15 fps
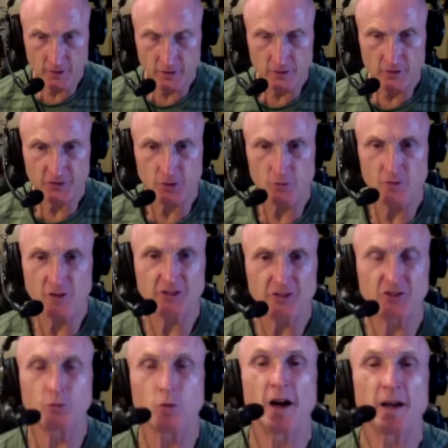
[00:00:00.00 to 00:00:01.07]
So this is
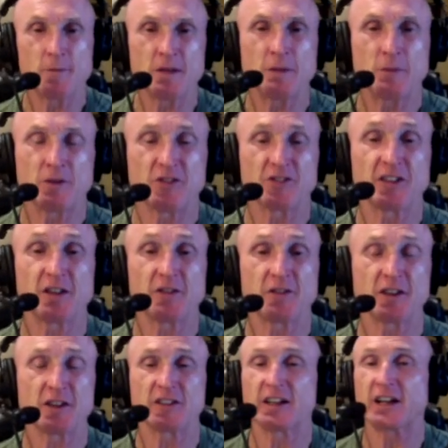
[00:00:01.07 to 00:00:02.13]
why people say
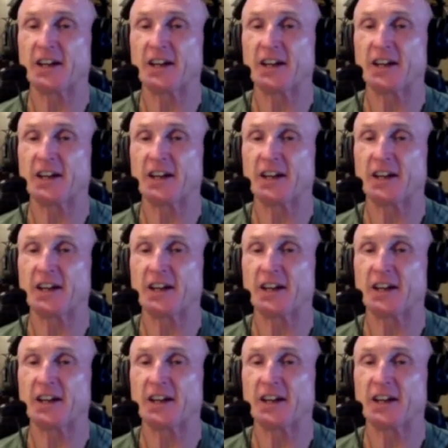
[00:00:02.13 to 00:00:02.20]
things like,